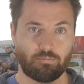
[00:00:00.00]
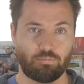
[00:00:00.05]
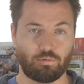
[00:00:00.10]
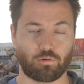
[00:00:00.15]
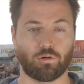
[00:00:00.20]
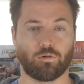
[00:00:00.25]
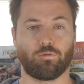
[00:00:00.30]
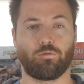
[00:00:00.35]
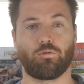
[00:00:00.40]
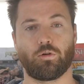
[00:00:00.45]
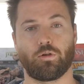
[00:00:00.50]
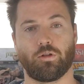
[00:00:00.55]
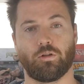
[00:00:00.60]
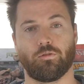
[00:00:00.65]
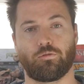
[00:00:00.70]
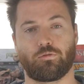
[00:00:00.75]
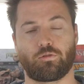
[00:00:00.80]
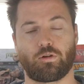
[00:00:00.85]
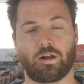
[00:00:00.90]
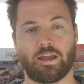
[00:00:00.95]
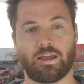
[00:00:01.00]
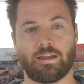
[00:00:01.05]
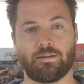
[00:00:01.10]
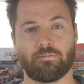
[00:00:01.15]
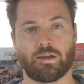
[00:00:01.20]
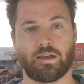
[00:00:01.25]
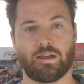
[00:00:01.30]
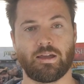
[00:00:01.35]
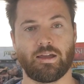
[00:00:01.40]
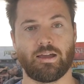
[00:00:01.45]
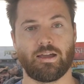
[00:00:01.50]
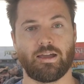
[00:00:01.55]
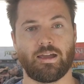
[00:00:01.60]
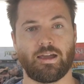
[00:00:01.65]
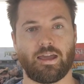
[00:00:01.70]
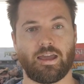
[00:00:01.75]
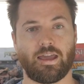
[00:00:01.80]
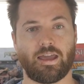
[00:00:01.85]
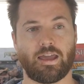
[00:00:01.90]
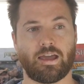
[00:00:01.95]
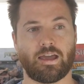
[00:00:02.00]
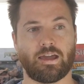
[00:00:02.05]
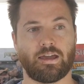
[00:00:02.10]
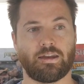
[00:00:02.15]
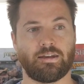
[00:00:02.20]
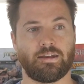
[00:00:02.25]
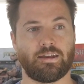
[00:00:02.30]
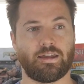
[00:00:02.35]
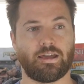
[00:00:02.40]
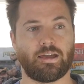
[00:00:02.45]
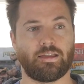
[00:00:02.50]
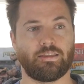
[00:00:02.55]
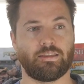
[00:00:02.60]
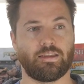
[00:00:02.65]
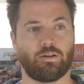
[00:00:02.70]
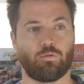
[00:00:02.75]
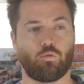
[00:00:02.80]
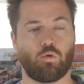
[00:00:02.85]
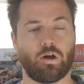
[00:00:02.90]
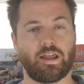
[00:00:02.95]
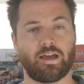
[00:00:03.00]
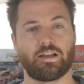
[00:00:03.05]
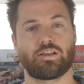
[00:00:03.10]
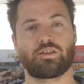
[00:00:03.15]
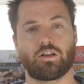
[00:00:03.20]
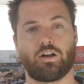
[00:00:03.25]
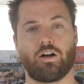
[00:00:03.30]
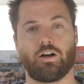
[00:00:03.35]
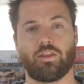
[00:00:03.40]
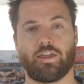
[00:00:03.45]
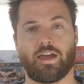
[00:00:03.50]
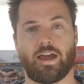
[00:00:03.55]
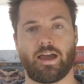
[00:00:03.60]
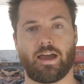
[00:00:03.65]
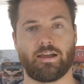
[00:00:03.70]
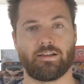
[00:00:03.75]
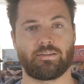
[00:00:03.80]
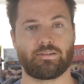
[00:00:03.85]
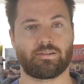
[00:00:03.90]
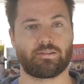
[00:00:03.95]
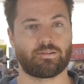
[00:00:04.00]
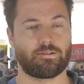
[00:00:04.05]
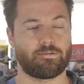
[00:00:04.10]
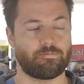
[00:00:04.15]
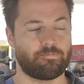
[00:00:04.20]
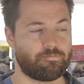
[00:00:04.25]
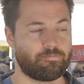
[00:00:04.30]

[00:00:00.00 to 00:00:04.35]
border foil frame, and when I saw that...